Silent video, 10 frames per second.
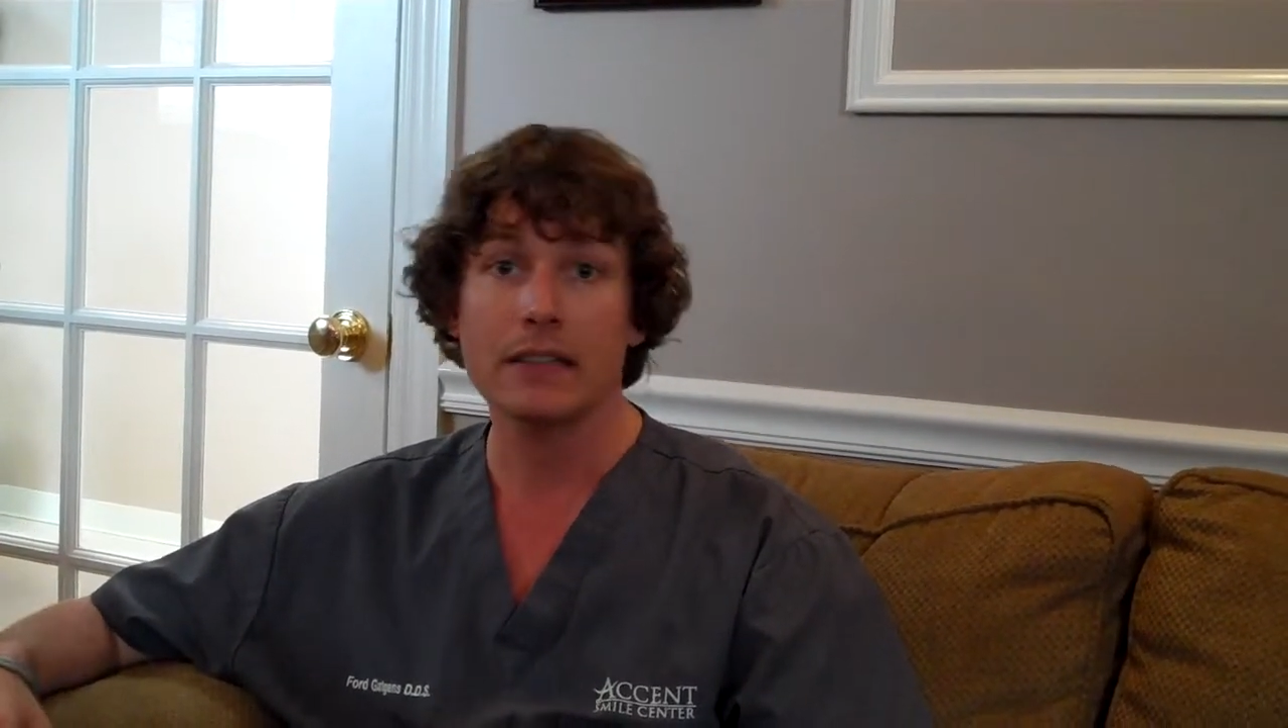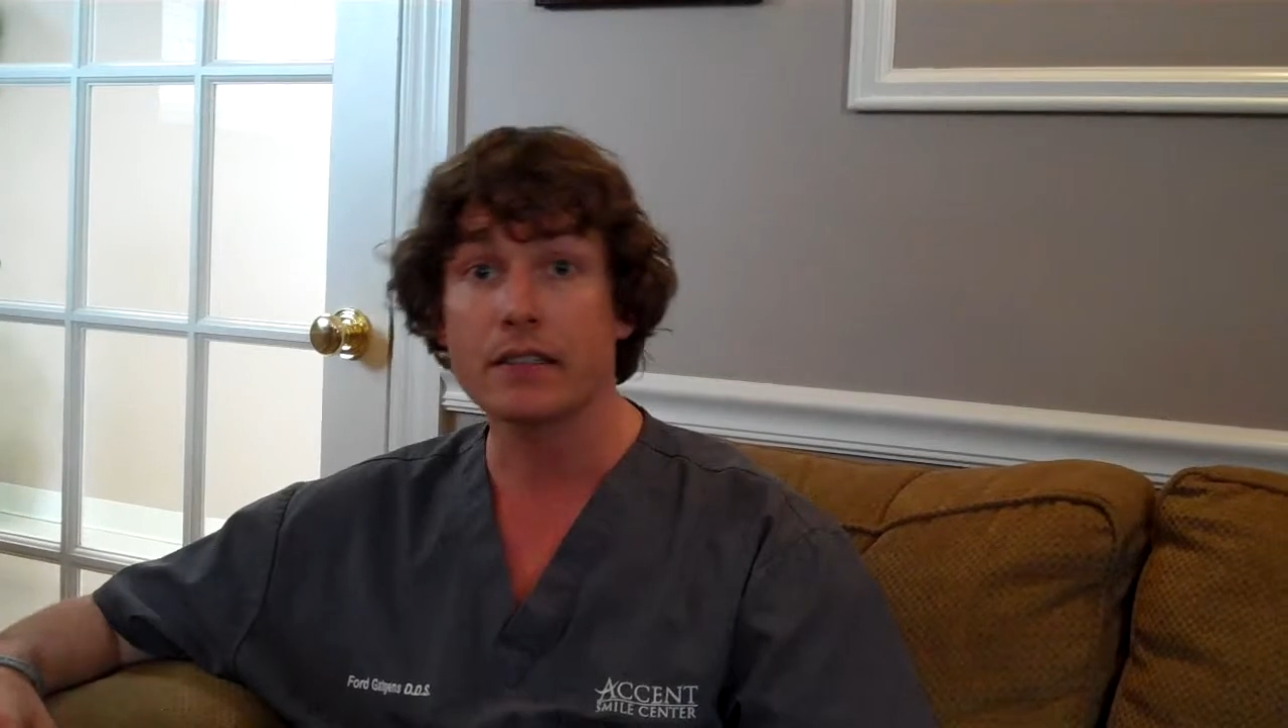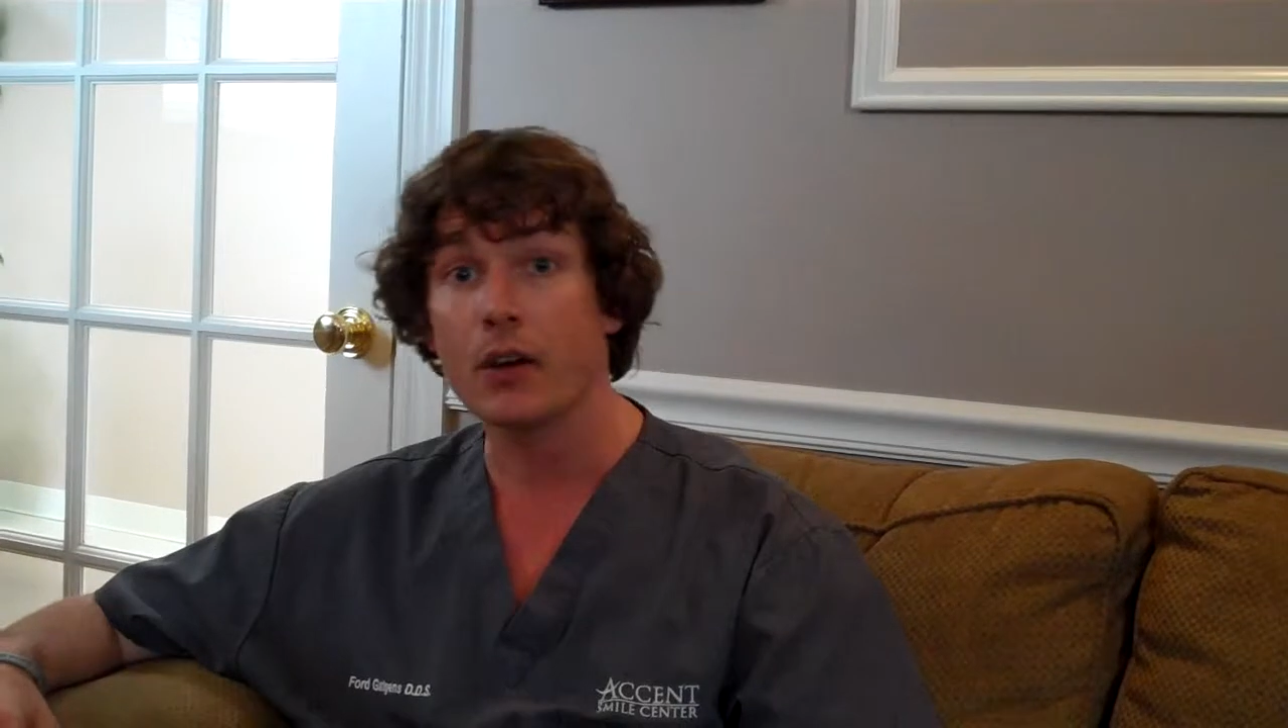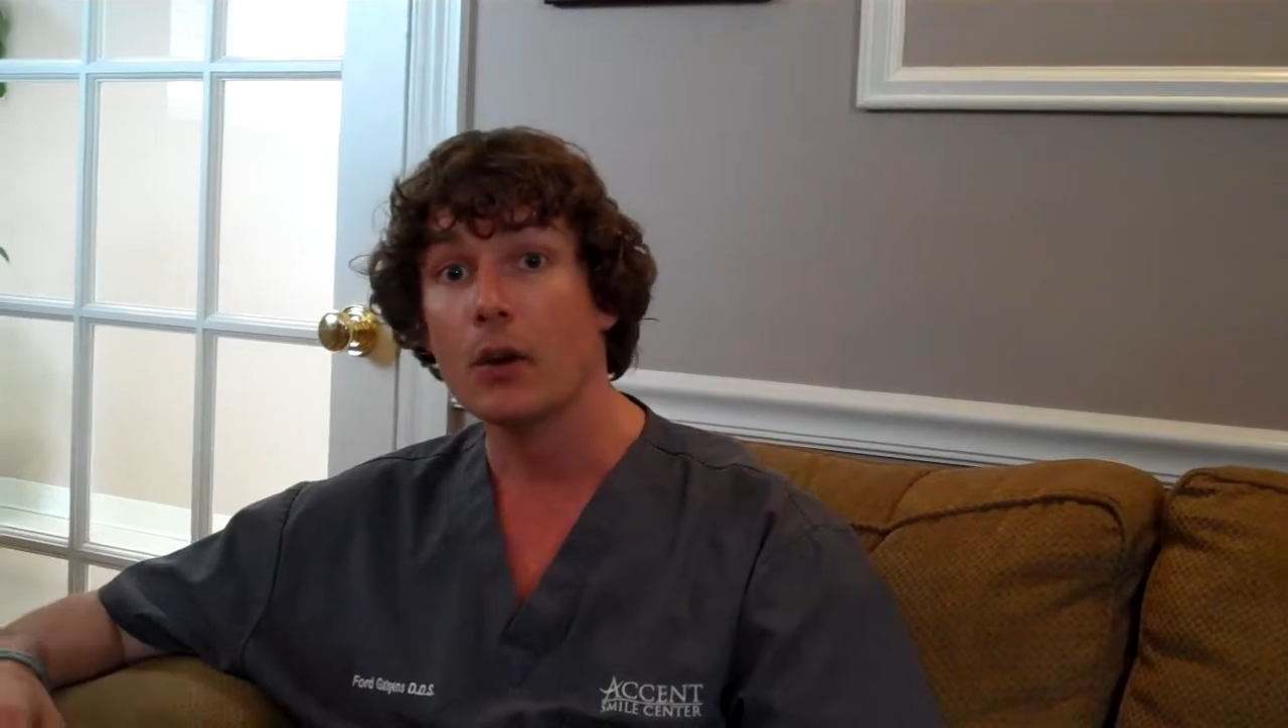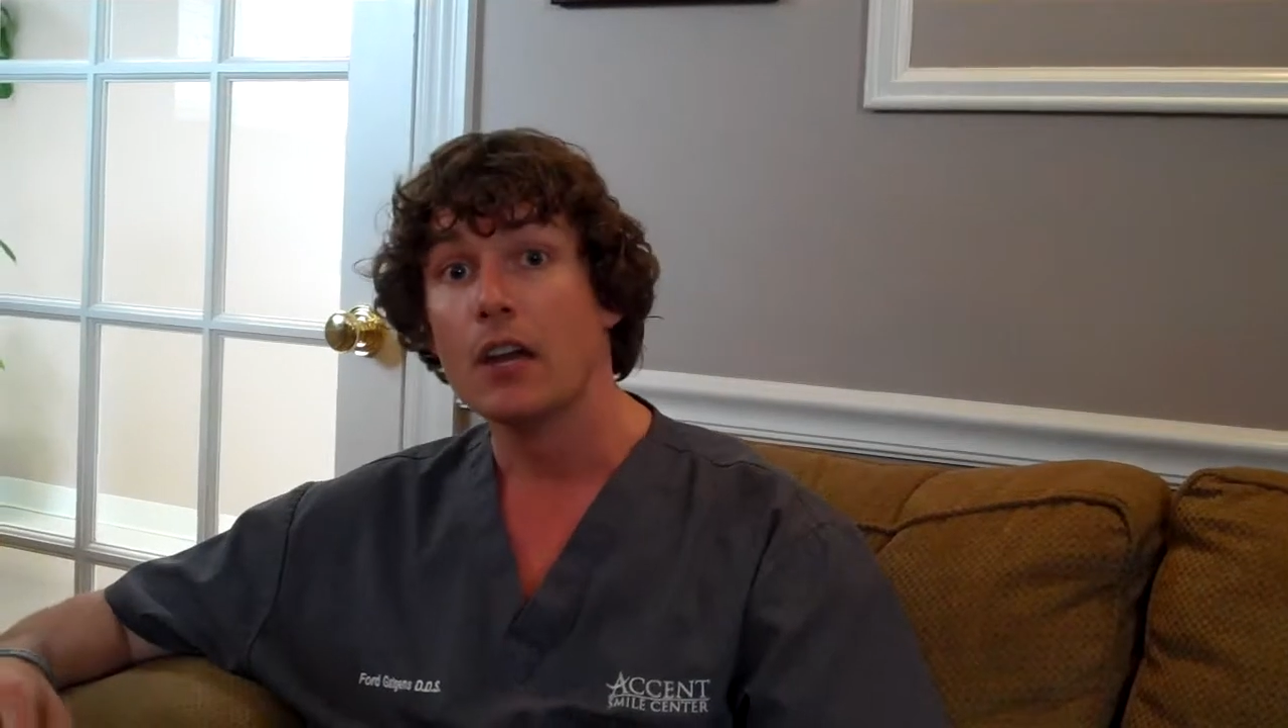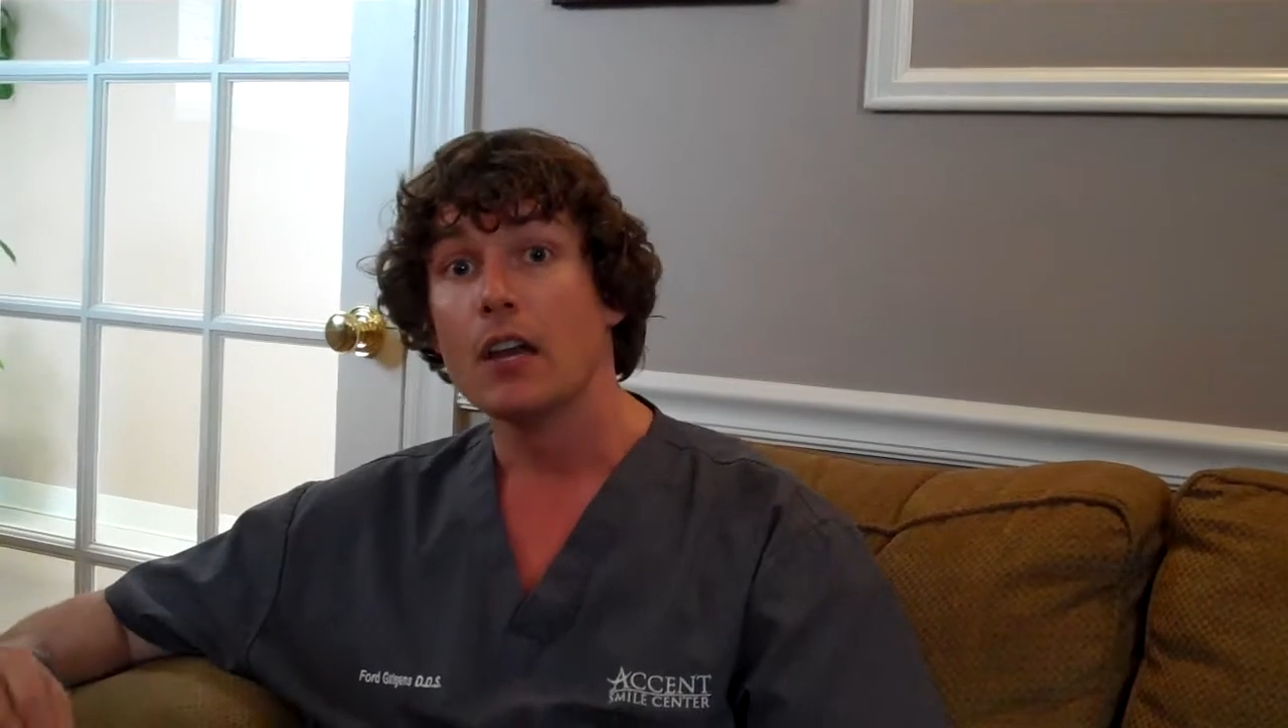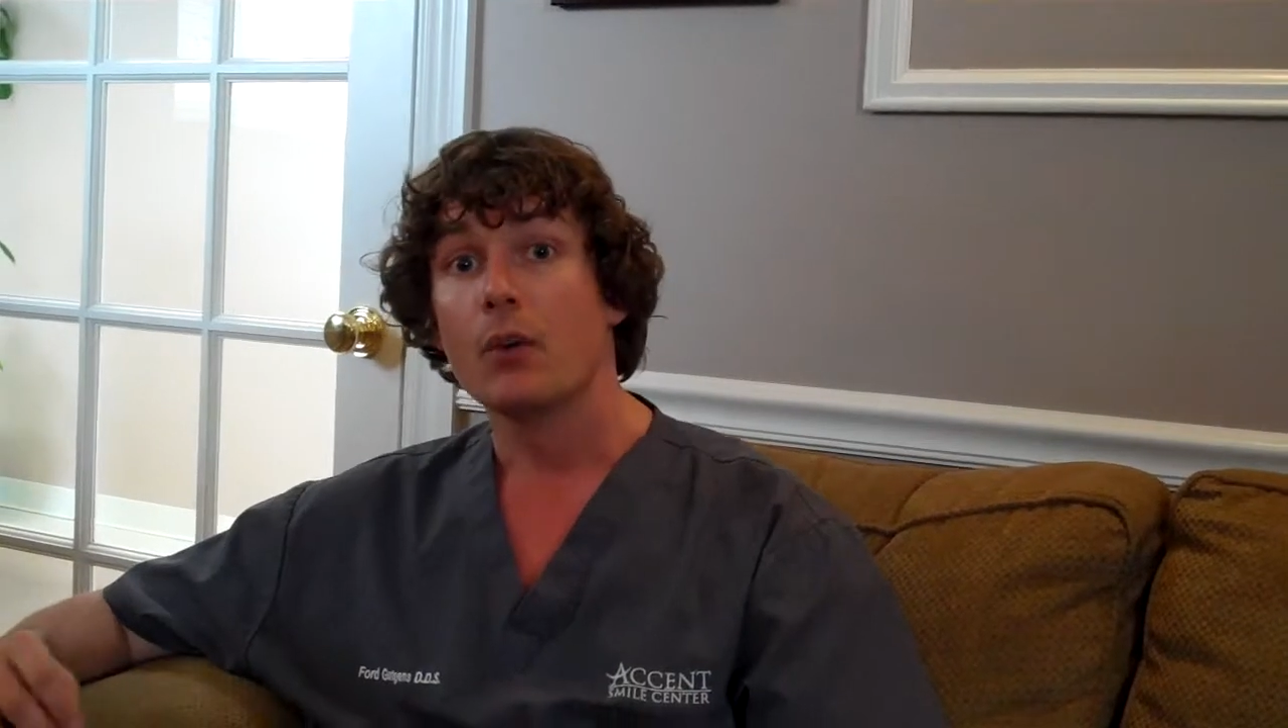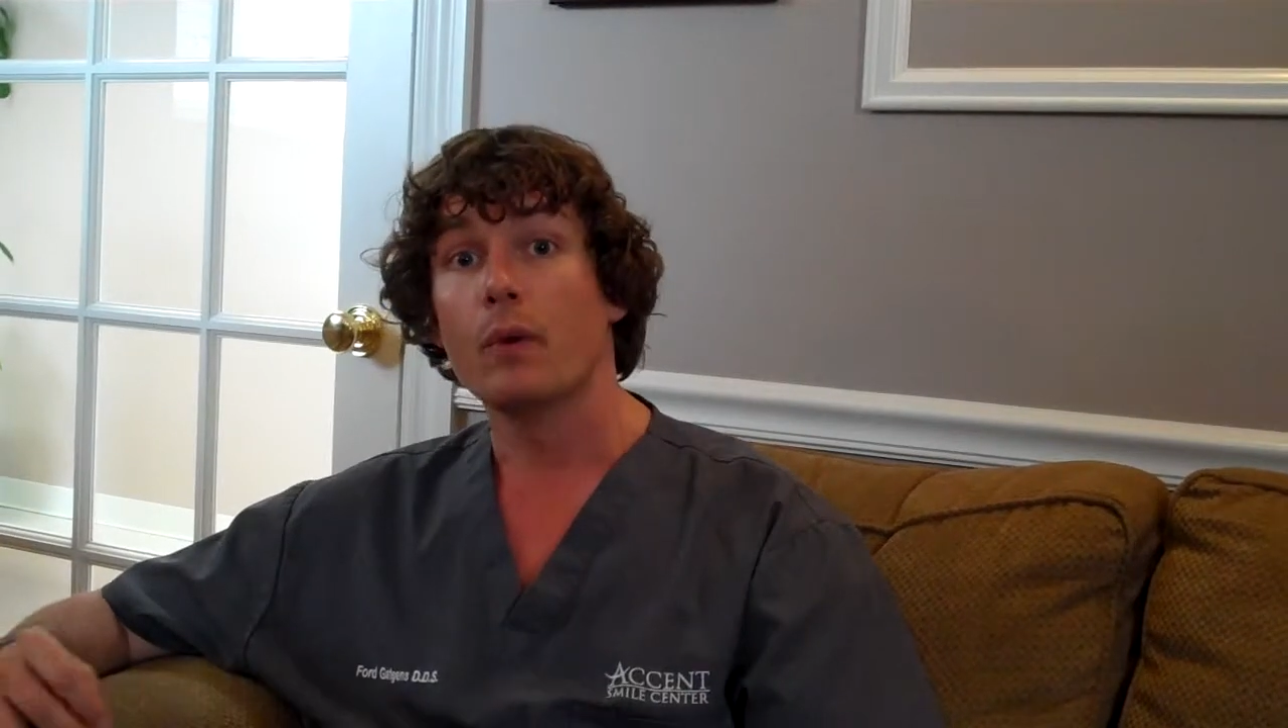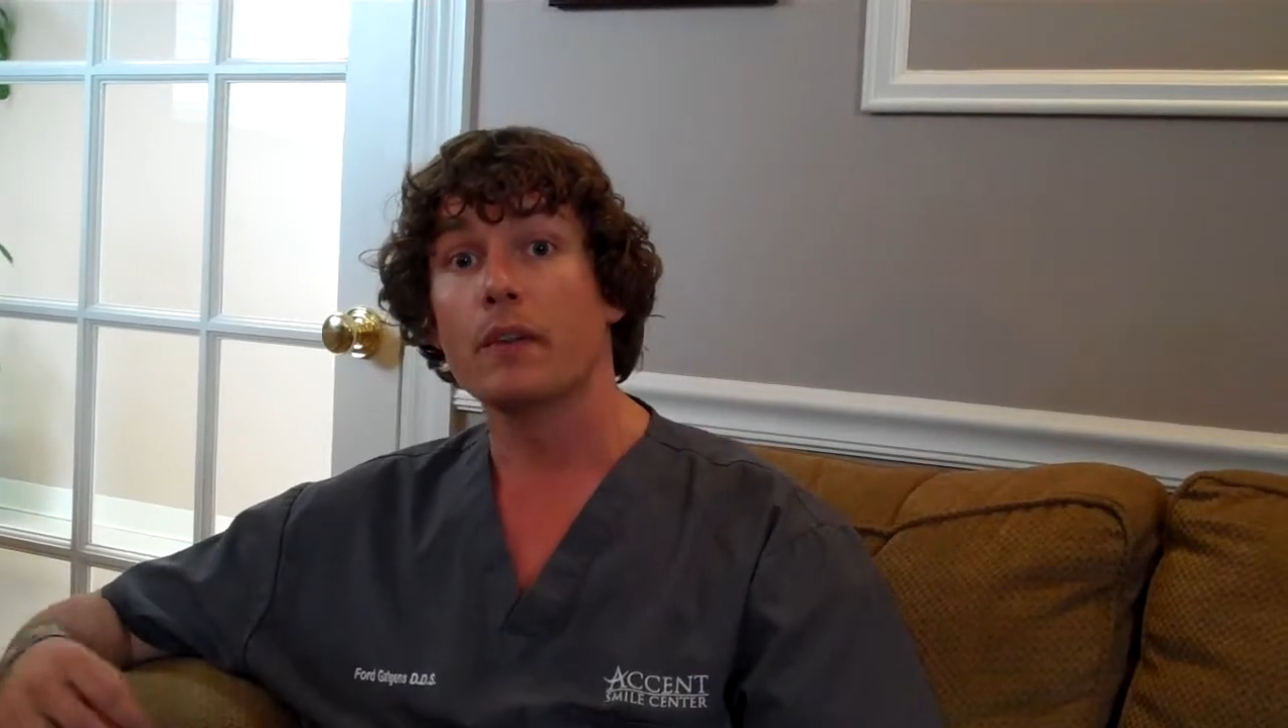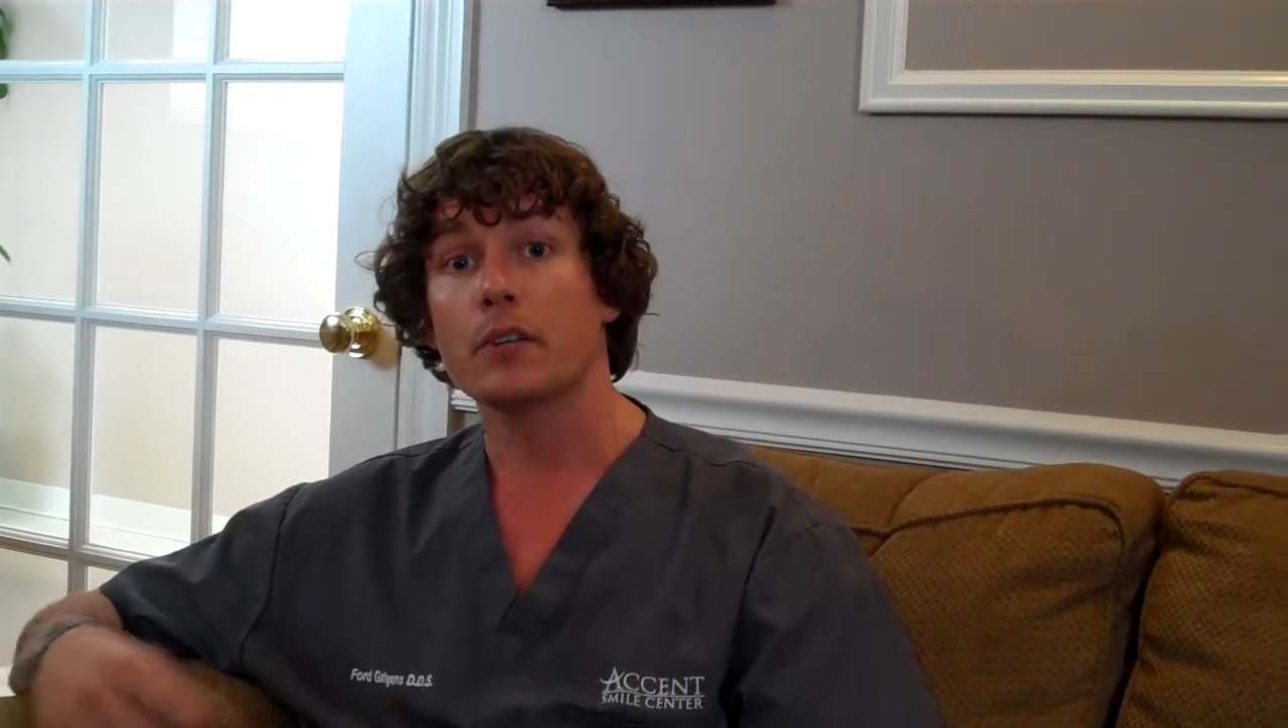And so when